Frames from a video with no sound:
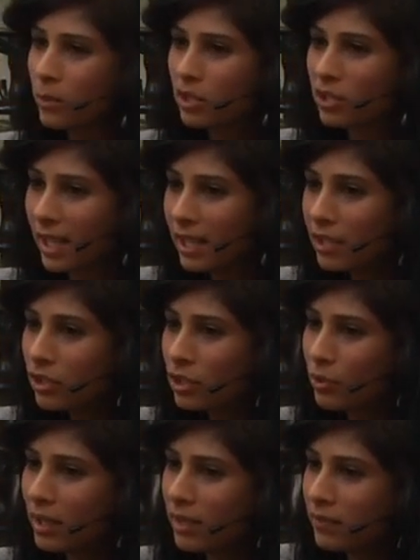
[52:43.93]
which tells
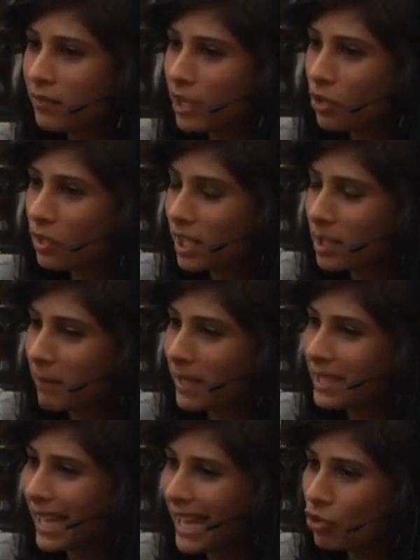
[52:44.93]
you that inflation
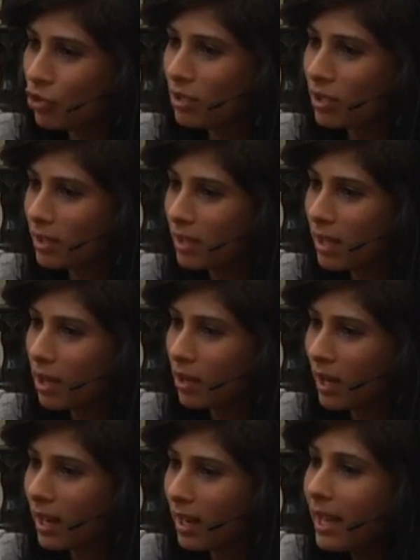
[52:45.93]
expectations
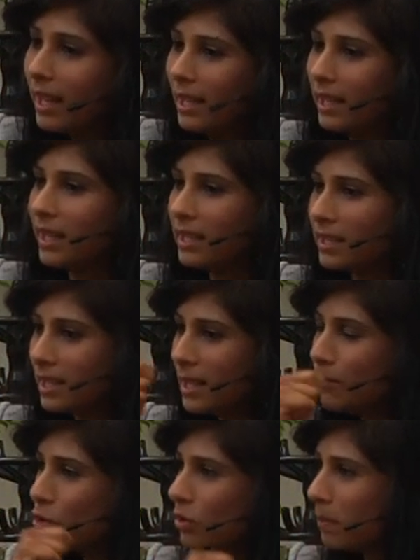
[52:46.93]
clearly
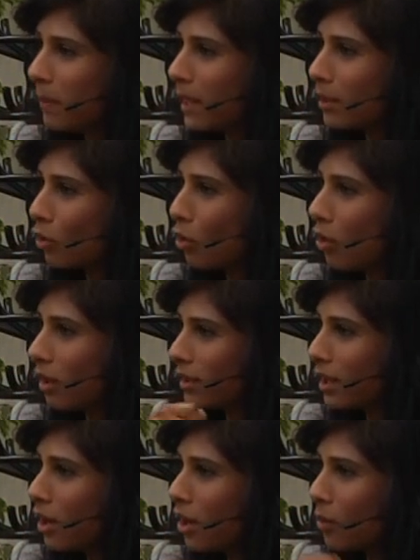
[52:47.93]
seem to depend a
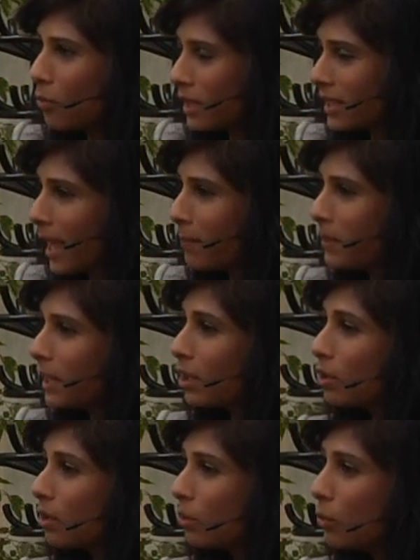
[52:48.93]
lot on what's
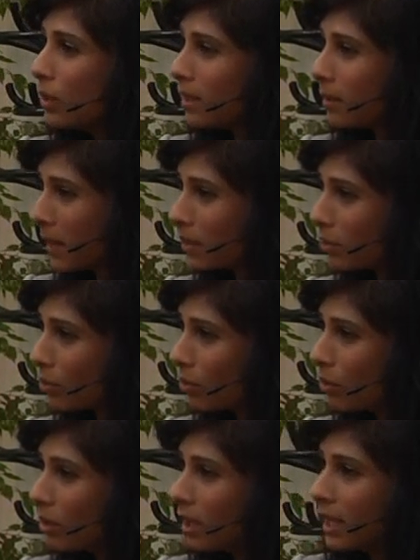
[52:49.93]
happening with the peso.
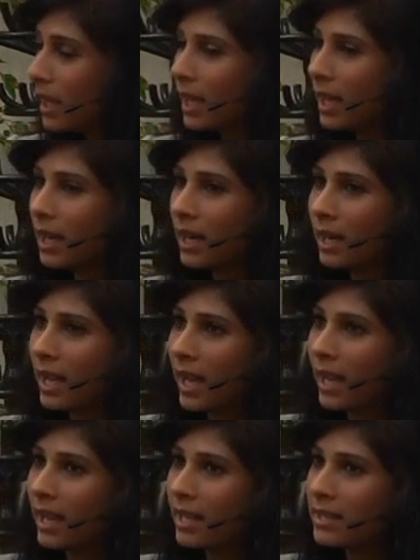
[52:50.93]

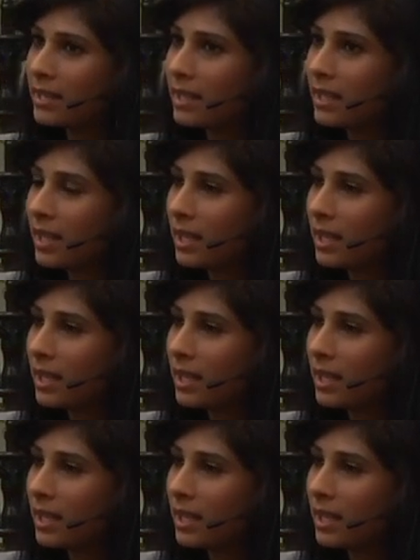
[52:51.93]
And